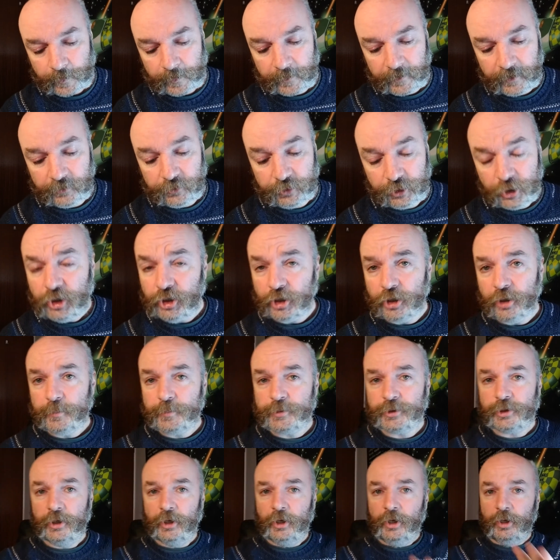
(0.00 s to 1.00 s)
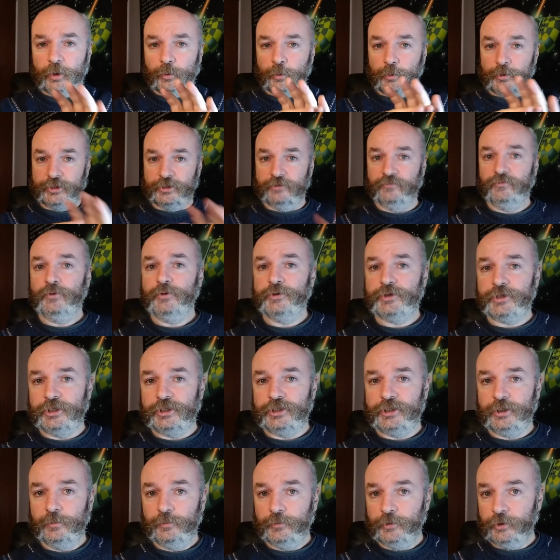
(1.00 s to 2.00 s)
And GURPS was a rule
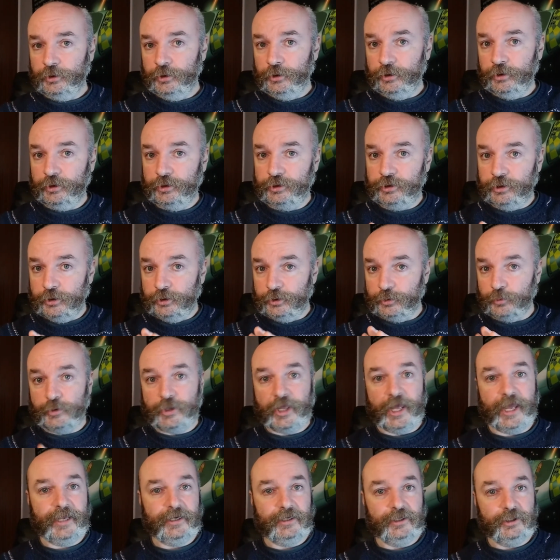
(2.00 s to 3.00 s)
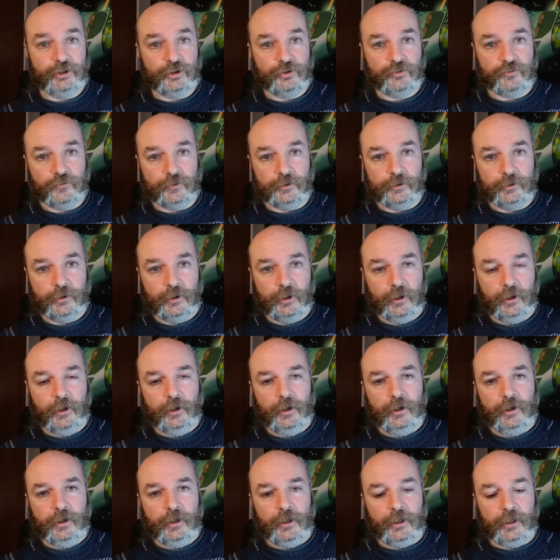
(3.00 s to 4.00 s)
system that you could use with any genre.
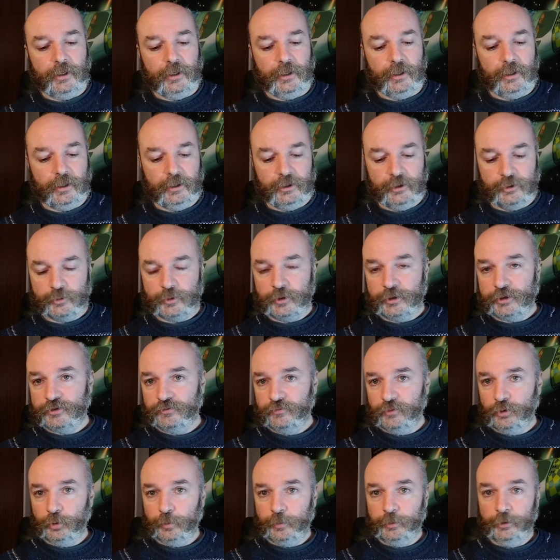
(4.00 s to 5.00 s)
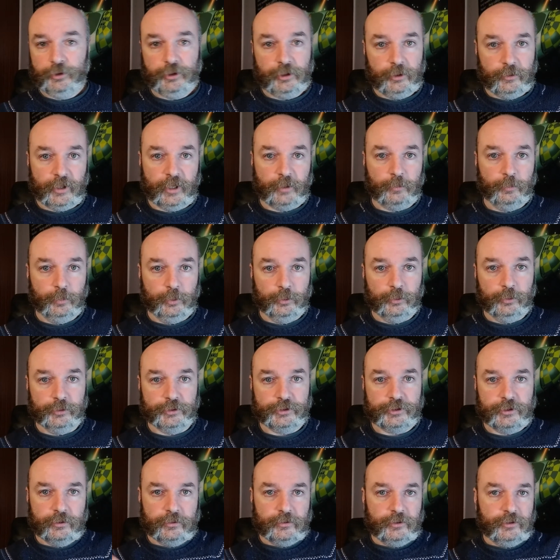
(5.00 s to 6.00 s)
And as well as the rulebook, you then
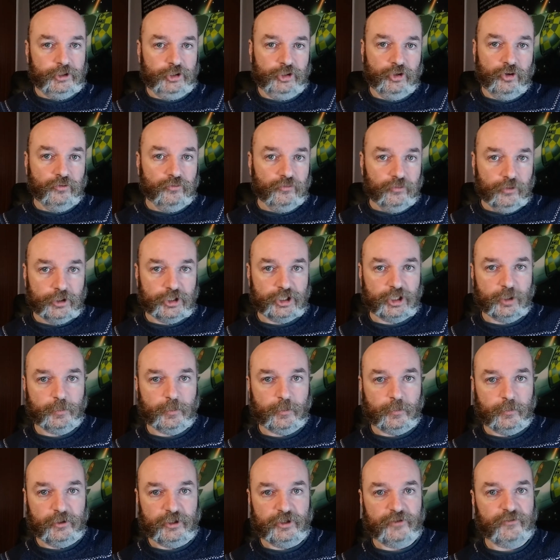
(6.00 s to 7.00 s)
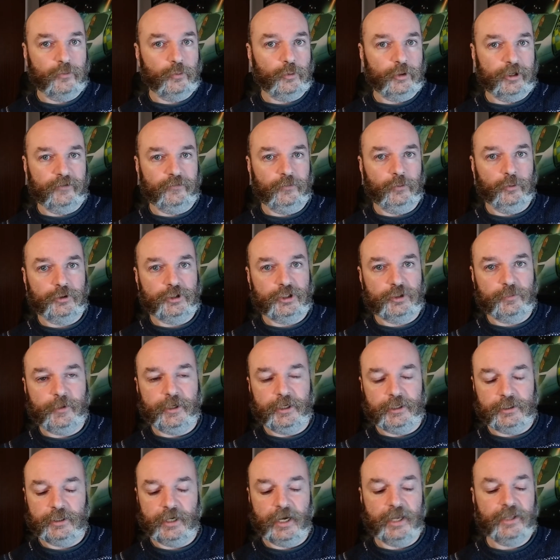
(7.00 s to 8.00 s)
bought genre supplements for whatever you wanted to
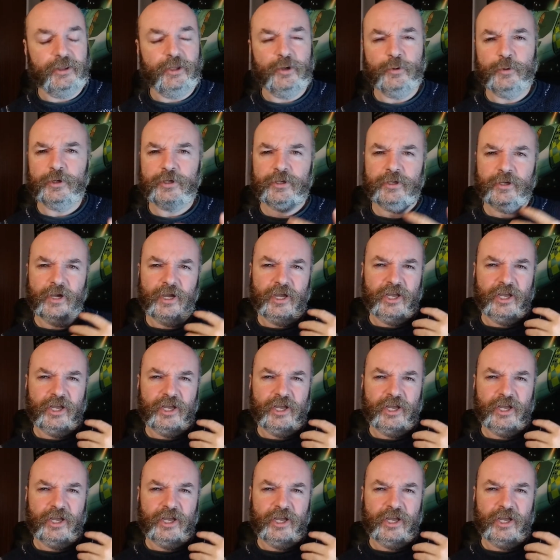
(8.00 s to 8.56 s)
play. And there were